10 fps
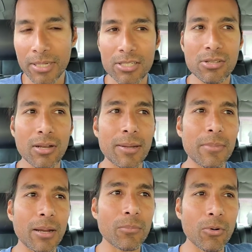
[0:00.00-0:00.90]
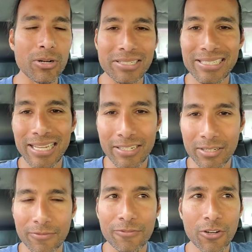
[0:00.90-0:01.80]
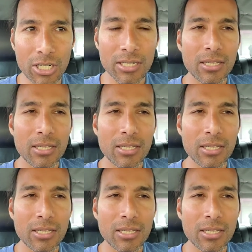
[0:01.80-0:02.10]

so I'm more dead in the foot.